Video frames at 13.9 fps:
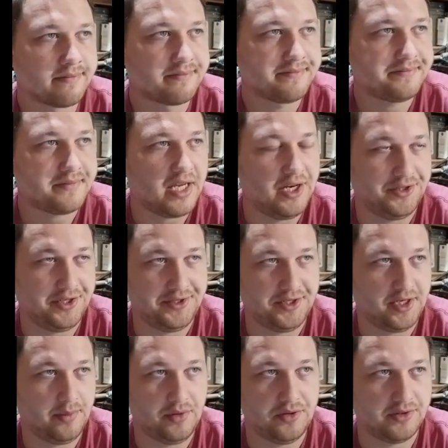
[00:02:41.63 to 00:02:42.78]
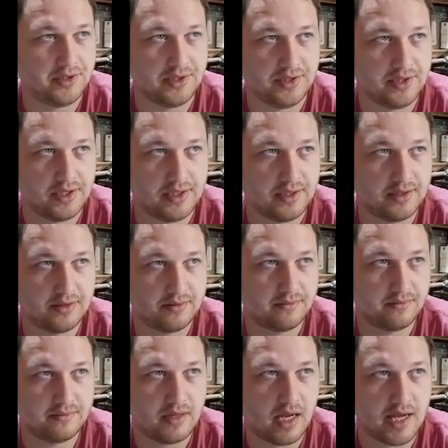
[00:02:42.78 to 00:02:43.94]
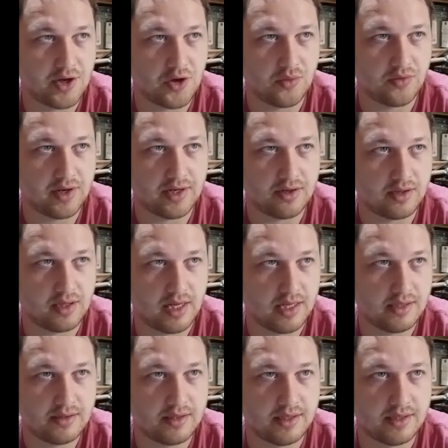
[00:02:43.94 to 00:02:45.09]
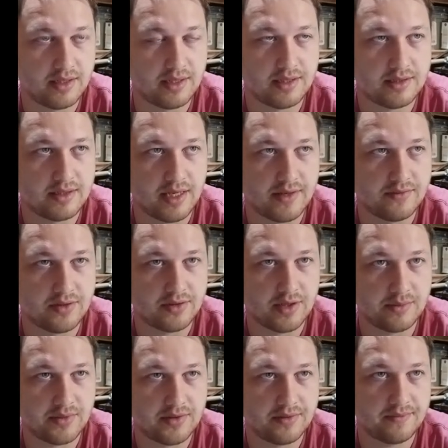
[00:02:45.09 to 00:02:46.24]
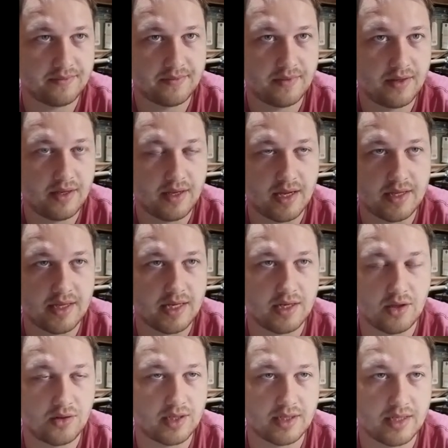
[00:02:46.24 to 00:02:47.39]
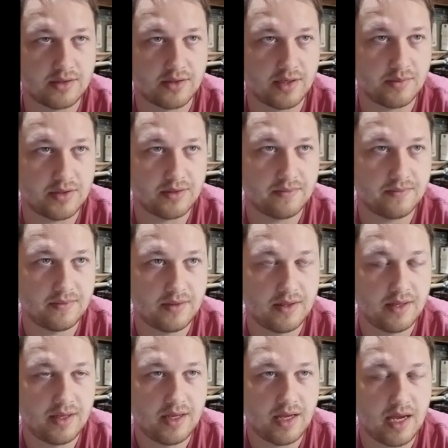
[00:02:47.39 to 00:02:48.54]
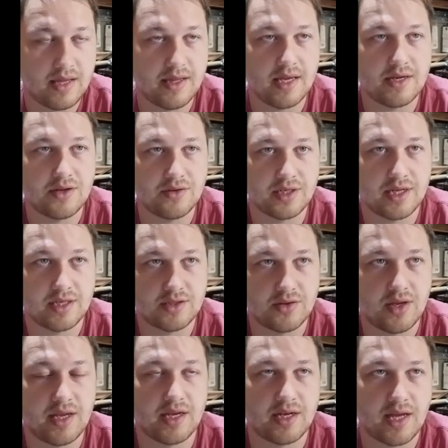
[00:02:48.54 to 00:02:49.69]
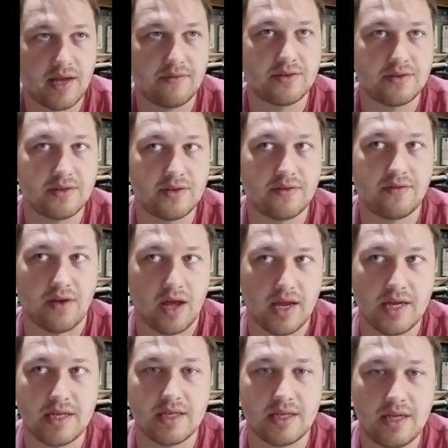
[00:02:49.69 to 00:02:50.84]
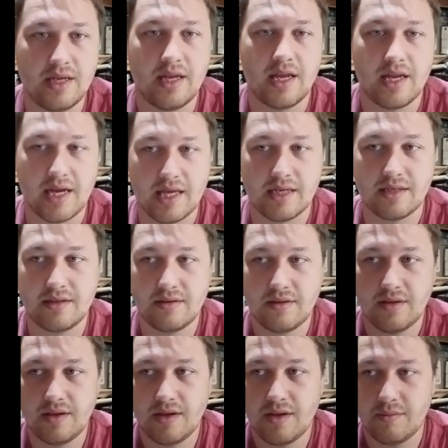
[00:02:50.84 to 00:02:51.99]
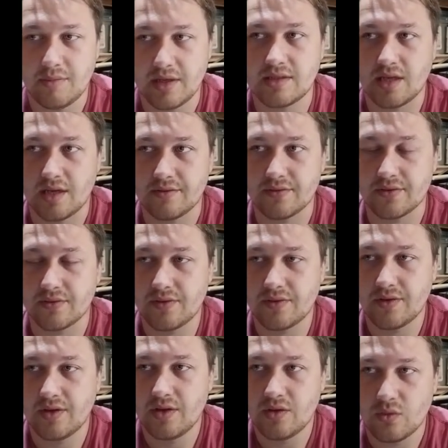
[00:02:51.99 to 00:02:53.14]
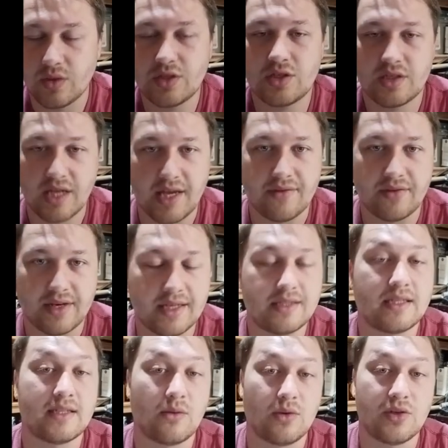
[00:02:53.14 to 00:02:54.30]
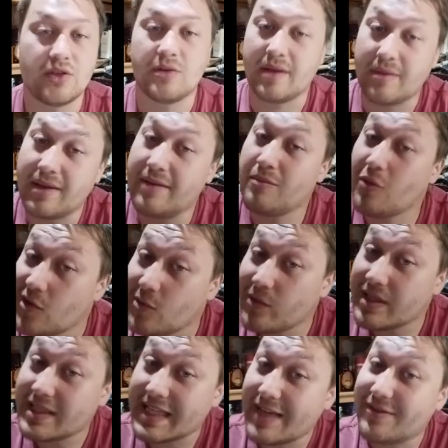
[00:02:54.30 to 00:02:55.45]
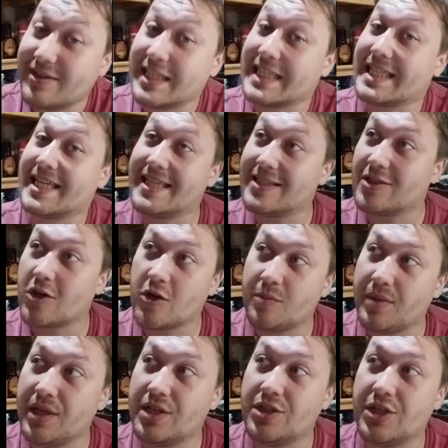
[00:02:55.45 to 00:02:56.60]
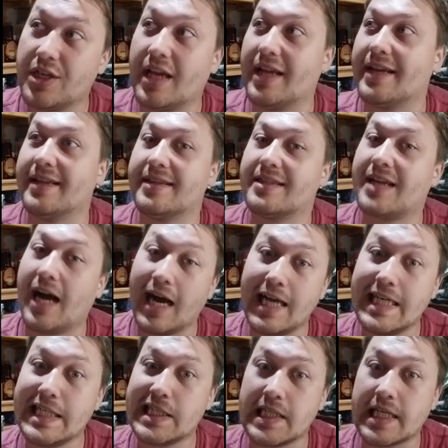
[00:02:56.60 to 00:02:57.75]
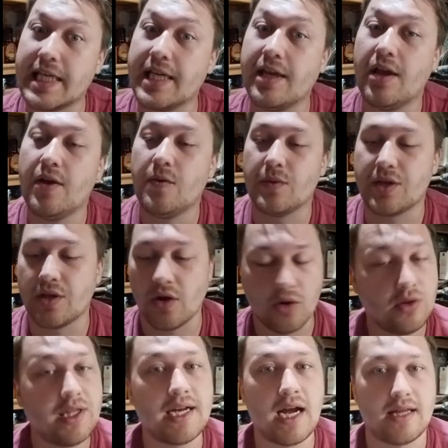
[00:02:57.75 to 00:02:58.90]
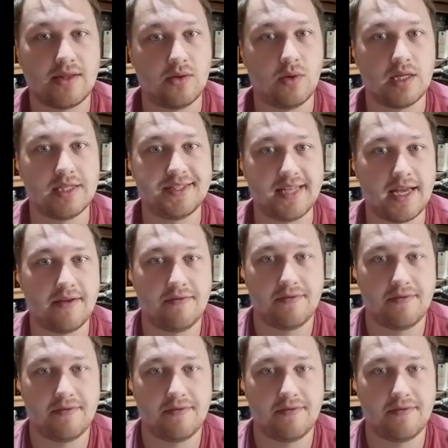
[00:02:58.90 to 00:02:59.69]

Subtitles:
I just ended up using the enumerator class, and then it saves a script, and then loading that script, and then using it so I could have defined an int based off of which save it is, because I want you to be able to have more than one save, because it is an RPG, and it's kind of sucky when you only got the one save.